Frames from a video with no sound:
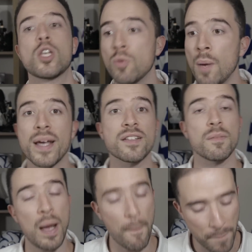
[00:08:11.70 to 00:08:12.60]
You want
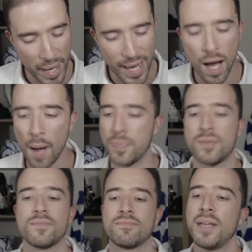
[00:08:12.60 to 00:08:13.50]
Mason Mount? Pay up.
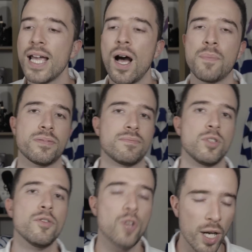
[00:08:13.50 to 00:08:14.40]
Pay up.
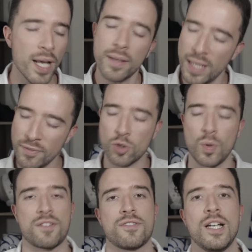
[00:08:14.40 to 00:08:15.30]
You've got it. Give it
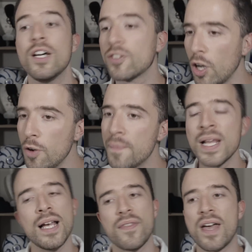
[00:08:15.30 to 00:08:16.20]
to us. So
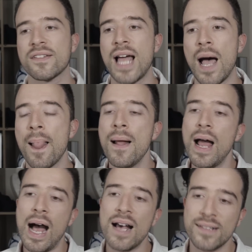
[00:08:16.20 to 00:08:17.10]
there's that.
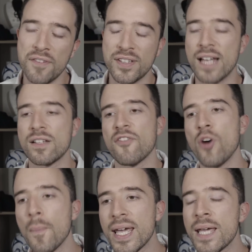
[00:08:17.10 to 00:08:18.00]
As I've said,
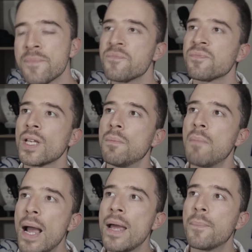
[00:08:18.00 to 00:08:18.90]
for me,
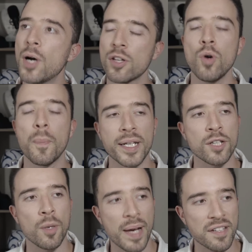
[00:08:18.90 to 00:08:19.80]
my personal
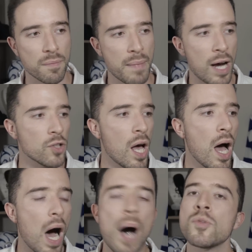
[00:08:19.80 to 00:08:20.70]
opinion on Mason Mount,
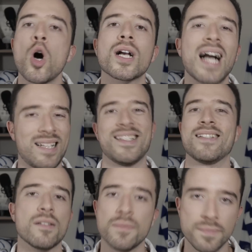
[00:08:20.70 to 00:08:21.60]
I'm not
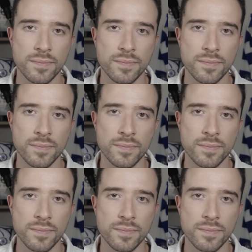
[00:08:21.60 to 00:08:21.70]
gutted.